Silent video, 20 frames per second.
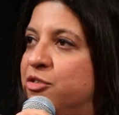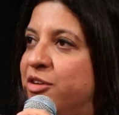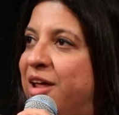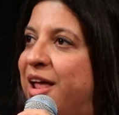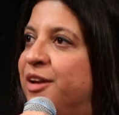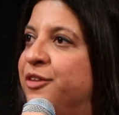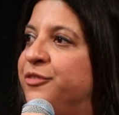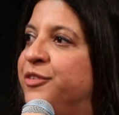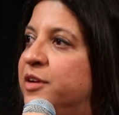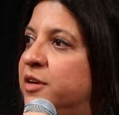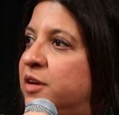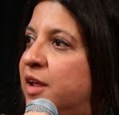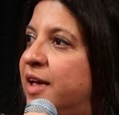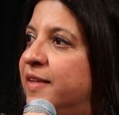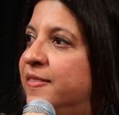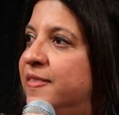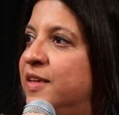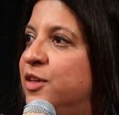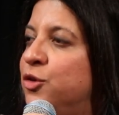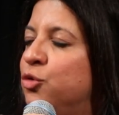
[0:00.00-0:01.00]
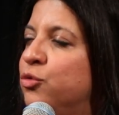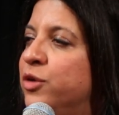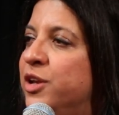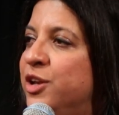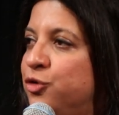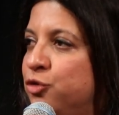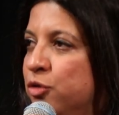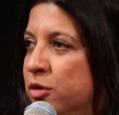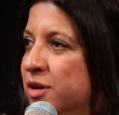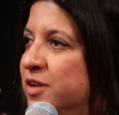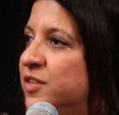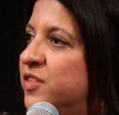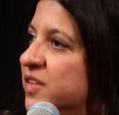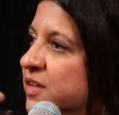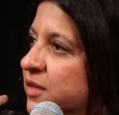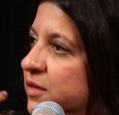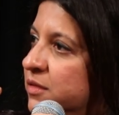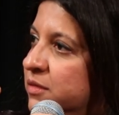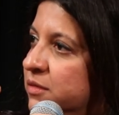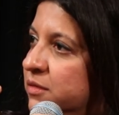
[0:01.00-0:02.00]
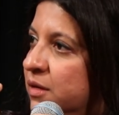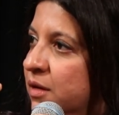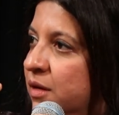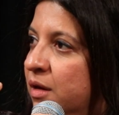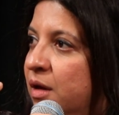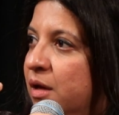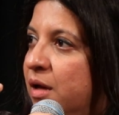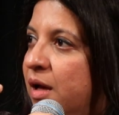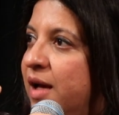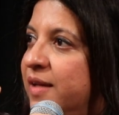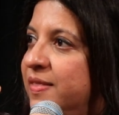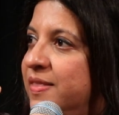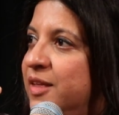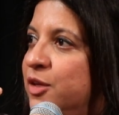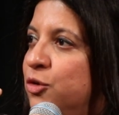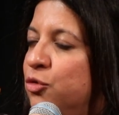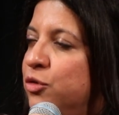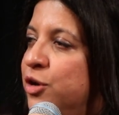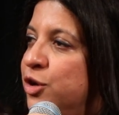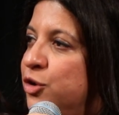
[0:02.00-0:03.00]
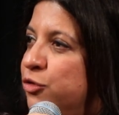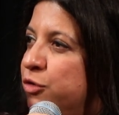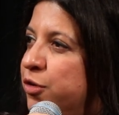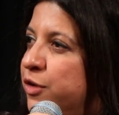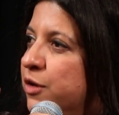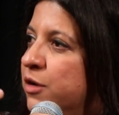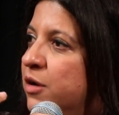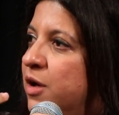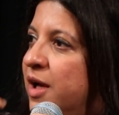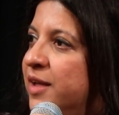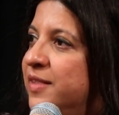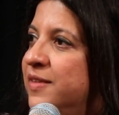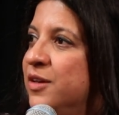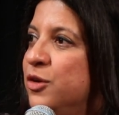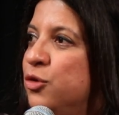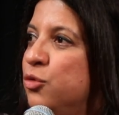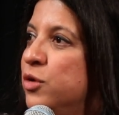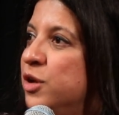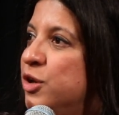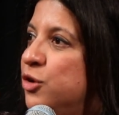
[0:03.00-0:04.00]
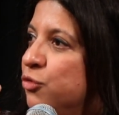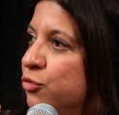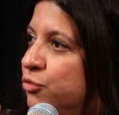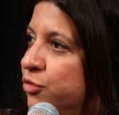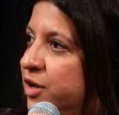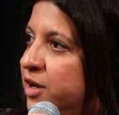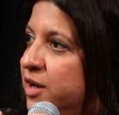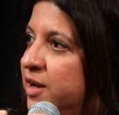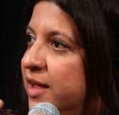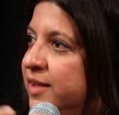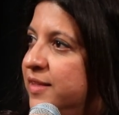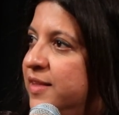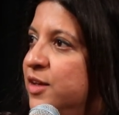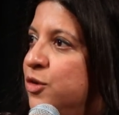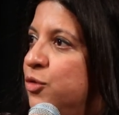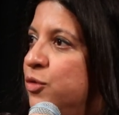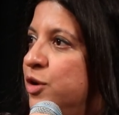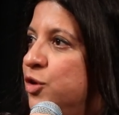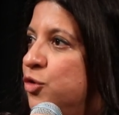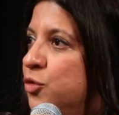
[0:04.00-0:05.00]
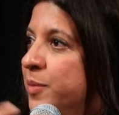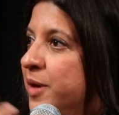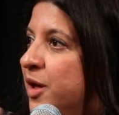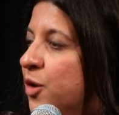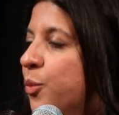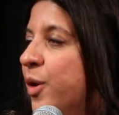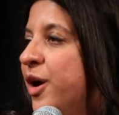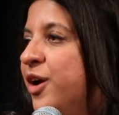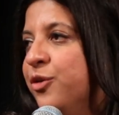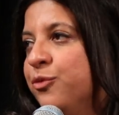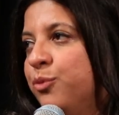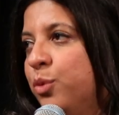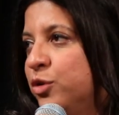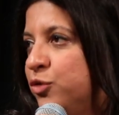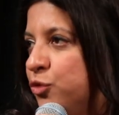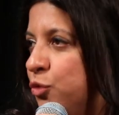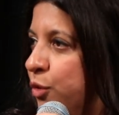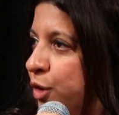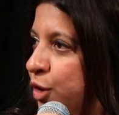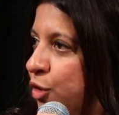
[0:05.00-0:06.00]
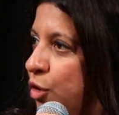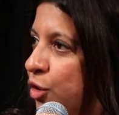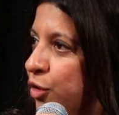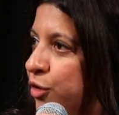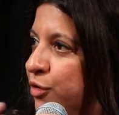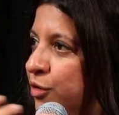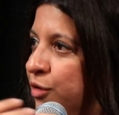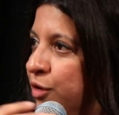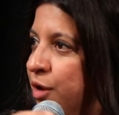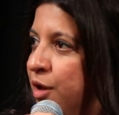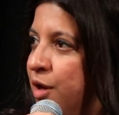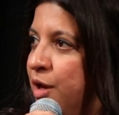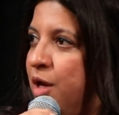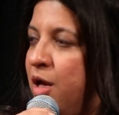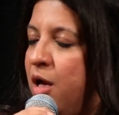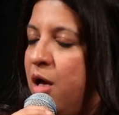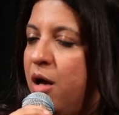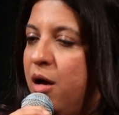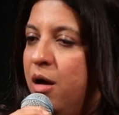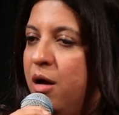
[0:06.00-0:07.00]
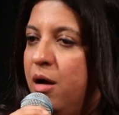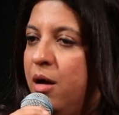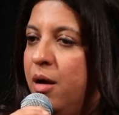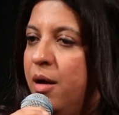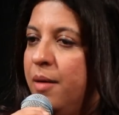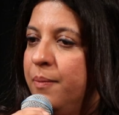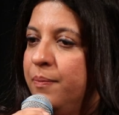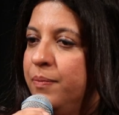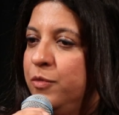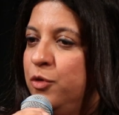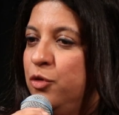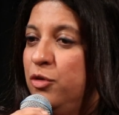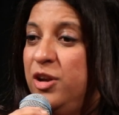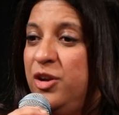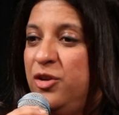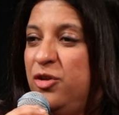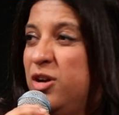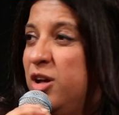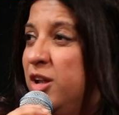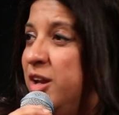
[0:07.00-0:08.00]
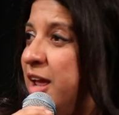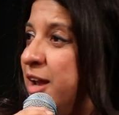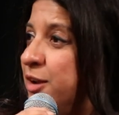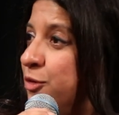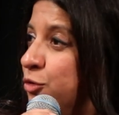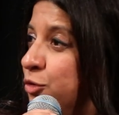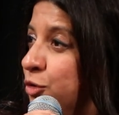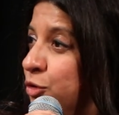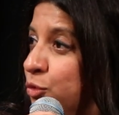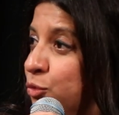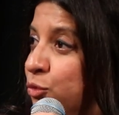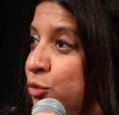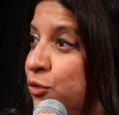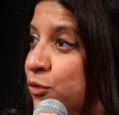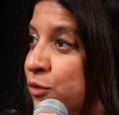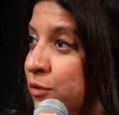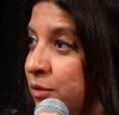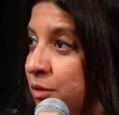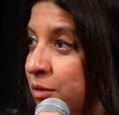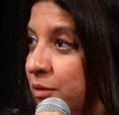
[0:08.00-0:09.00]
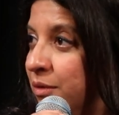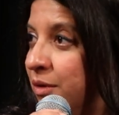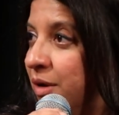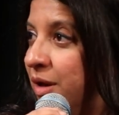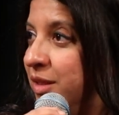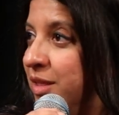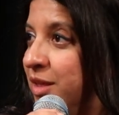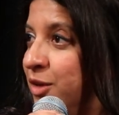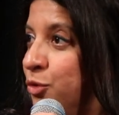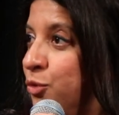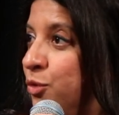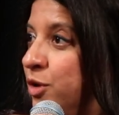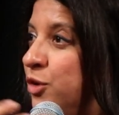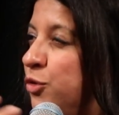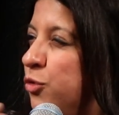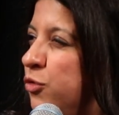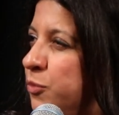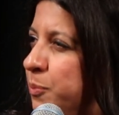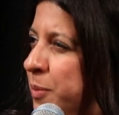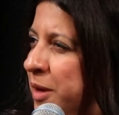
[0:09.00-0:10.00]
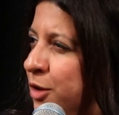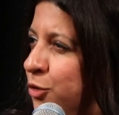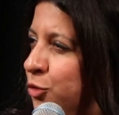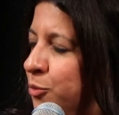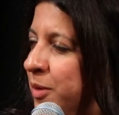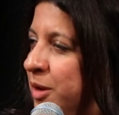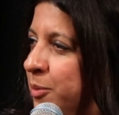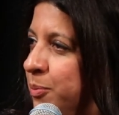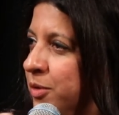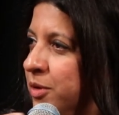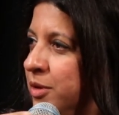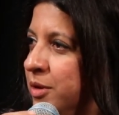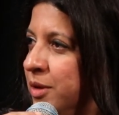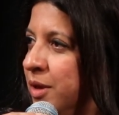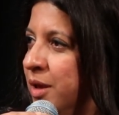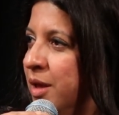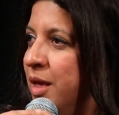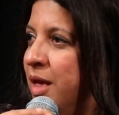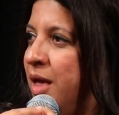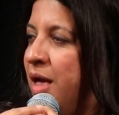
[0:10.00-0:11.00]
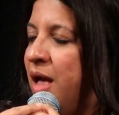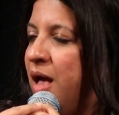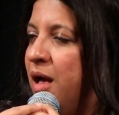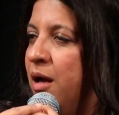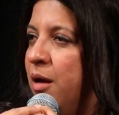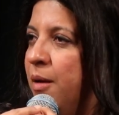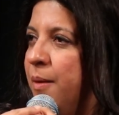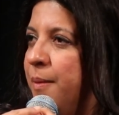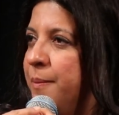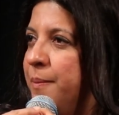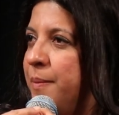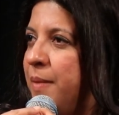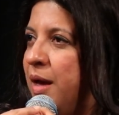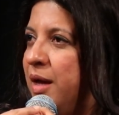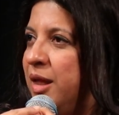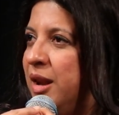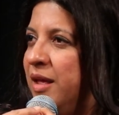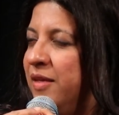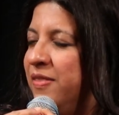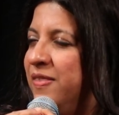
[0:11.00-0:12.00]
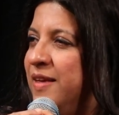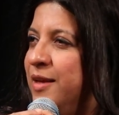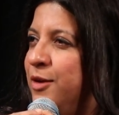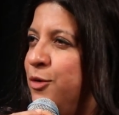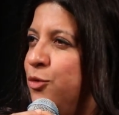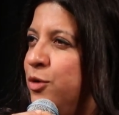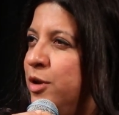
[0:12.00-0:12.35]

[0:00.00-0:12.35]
relevant, I think you need to listen. I think you need to hear. I think you need to read. I think you need to be aware of what's going on. You need to connect to the youth. I think you need to speak to people. And I think you